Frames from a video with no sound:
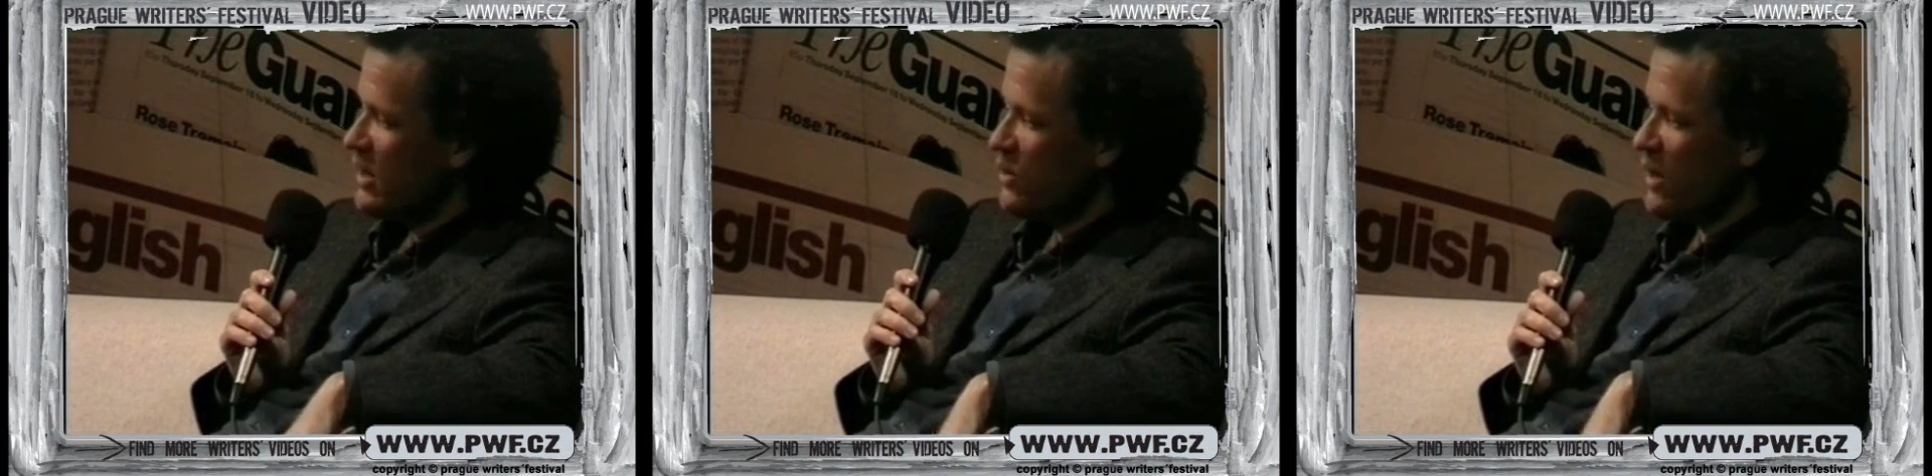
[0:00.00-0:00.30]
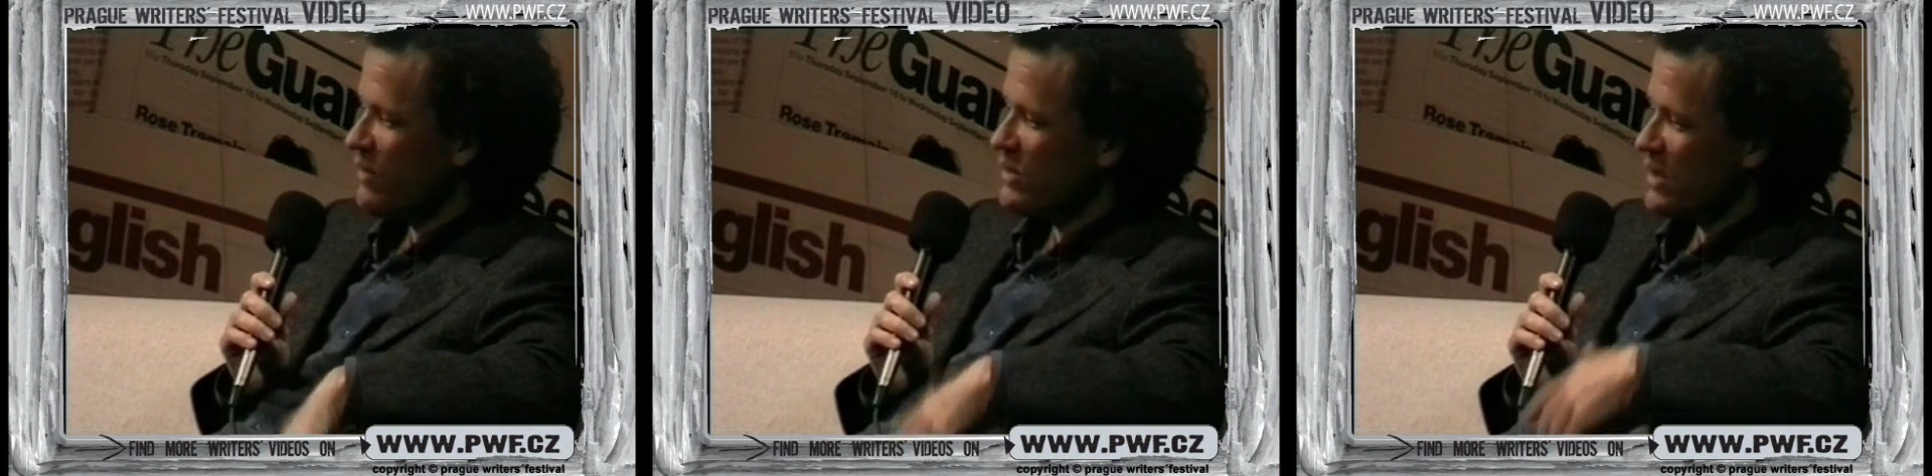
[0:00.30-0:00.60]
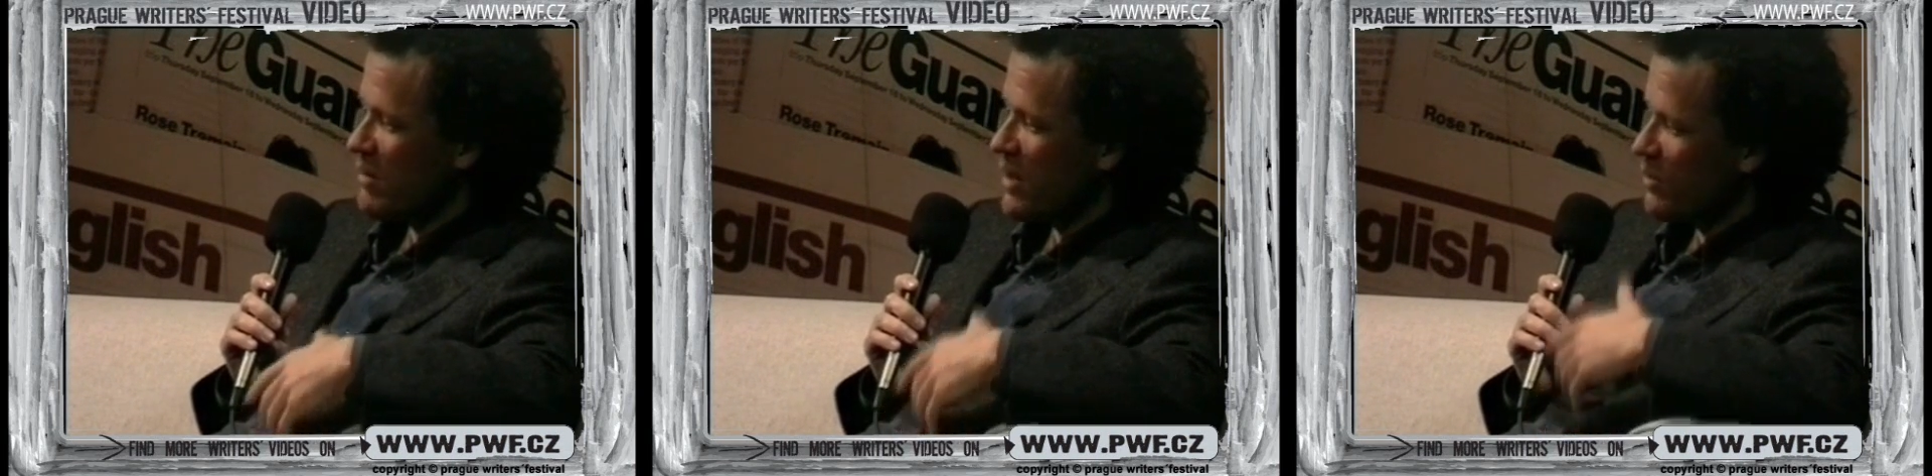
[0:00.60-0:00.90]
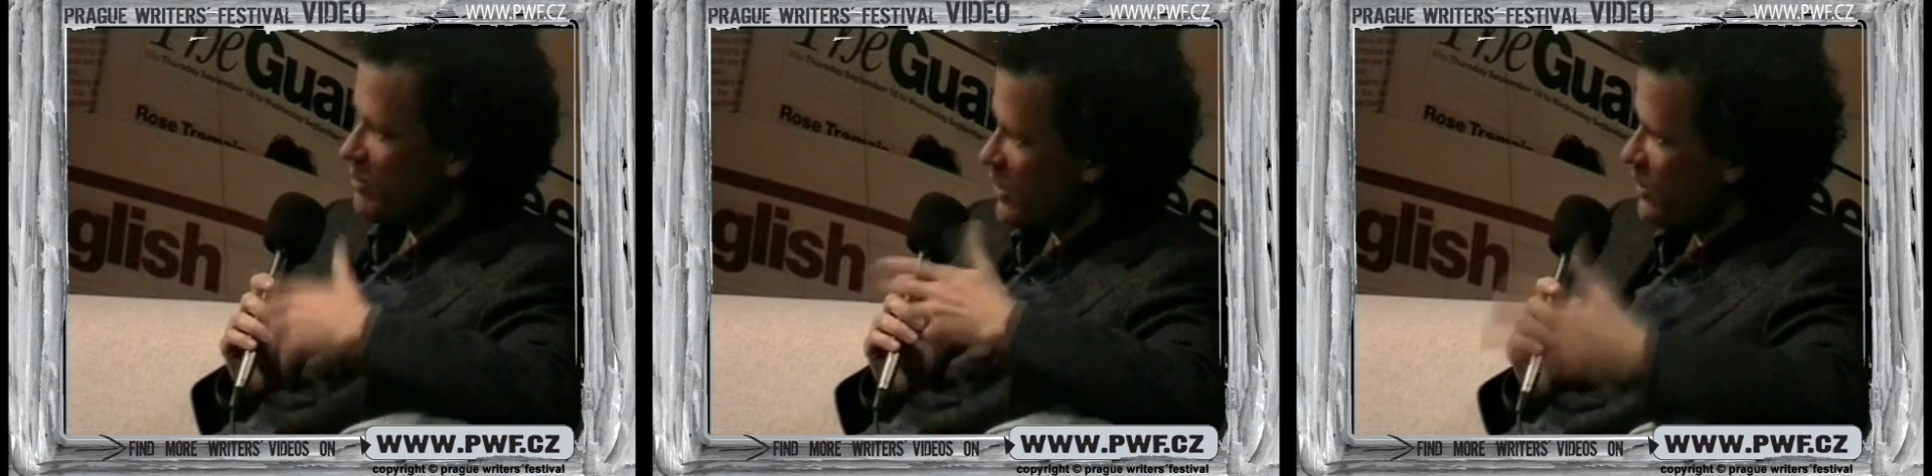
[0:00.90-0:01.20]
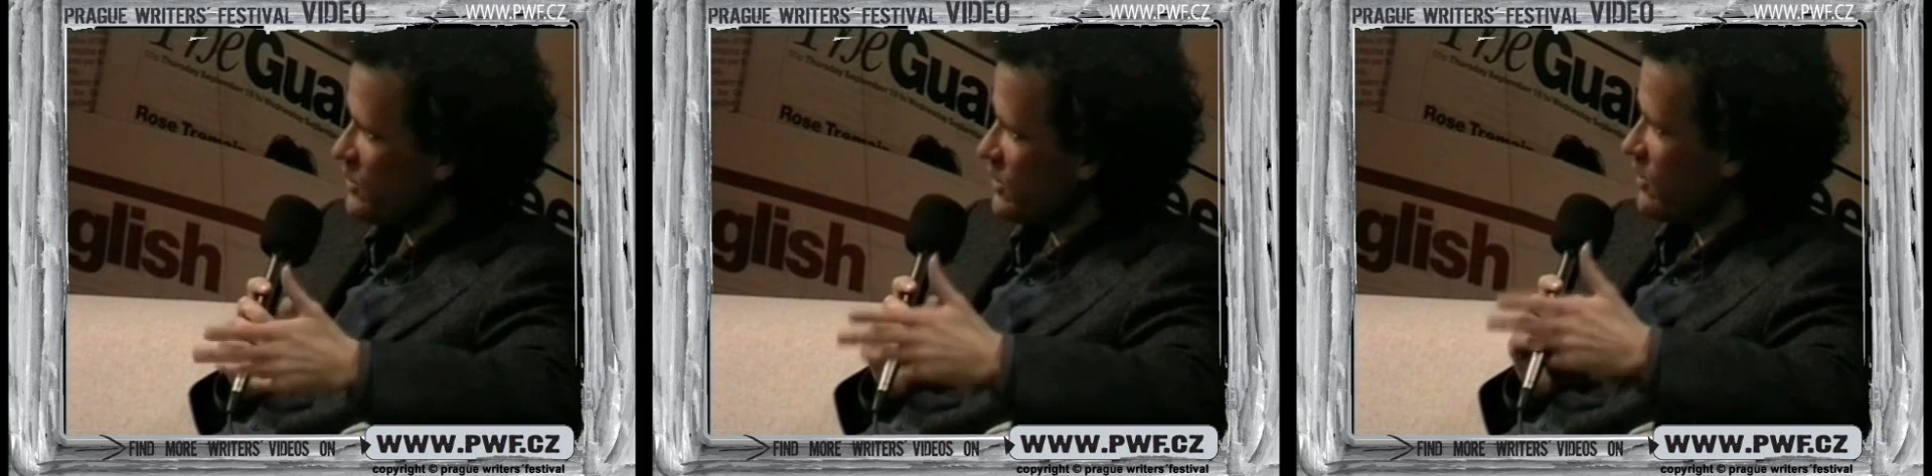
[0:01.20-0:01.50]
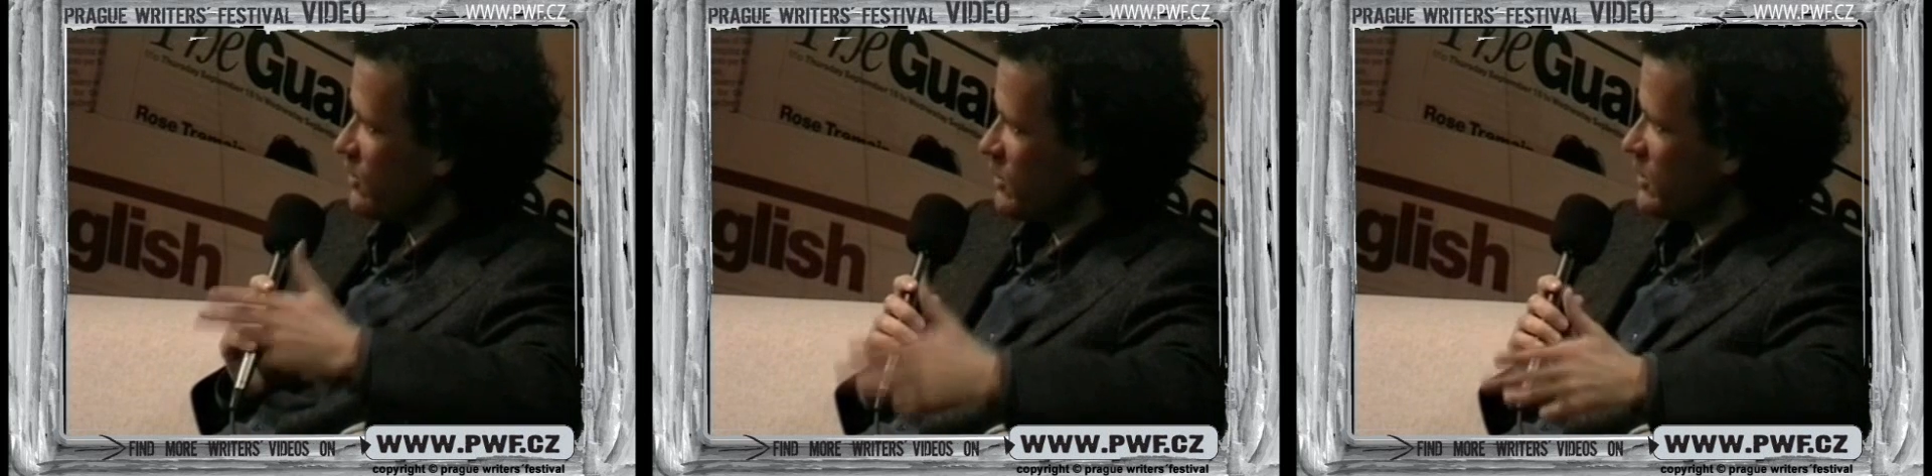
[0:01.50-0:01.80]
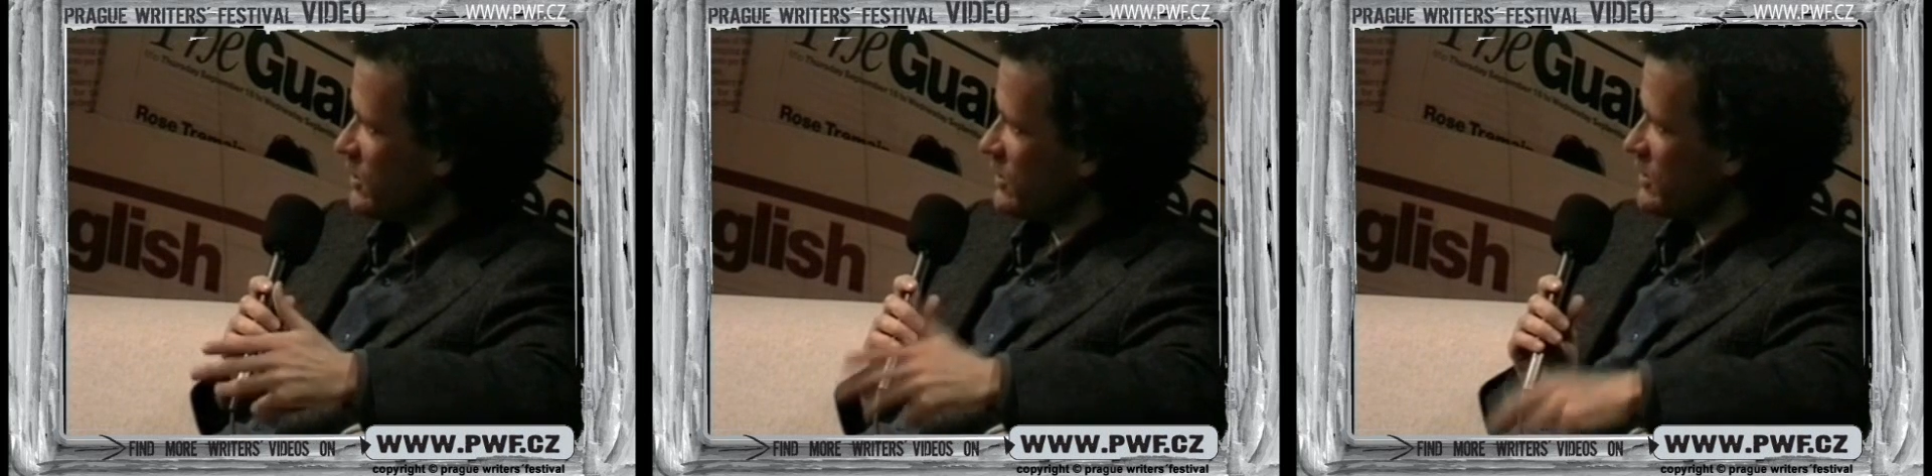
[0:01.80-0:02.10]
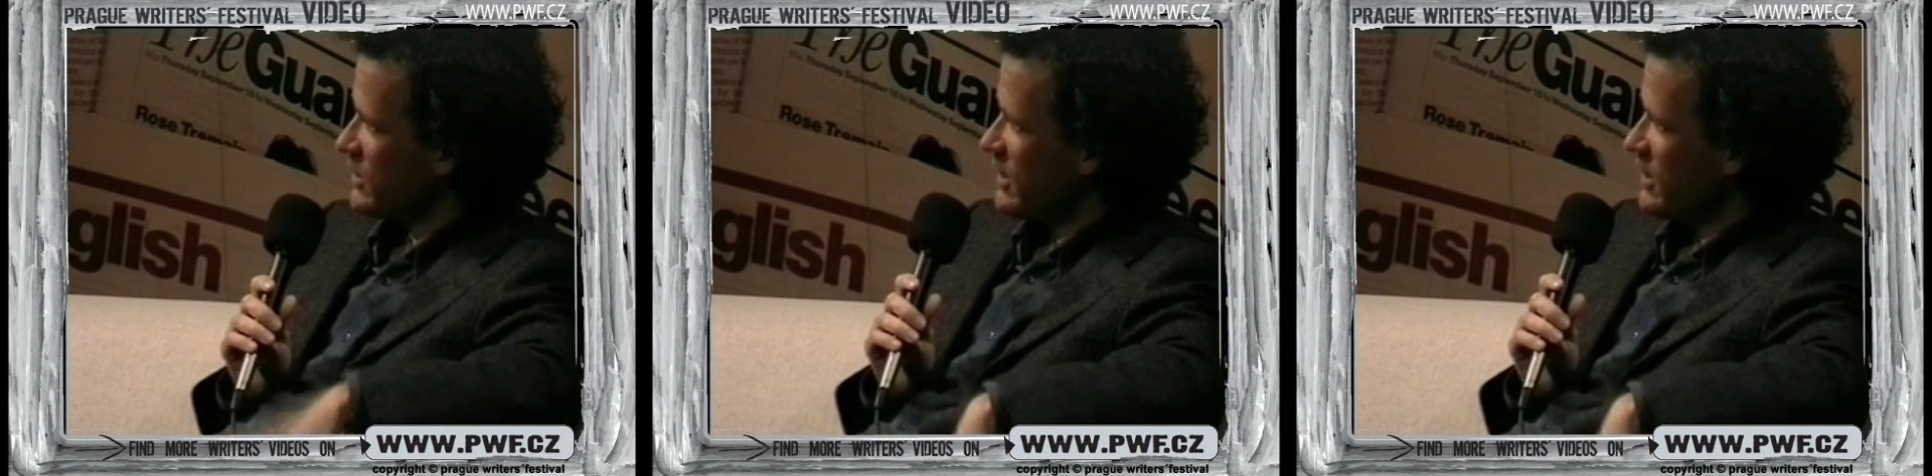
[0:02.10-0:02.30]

you have to somehow impose it on the world.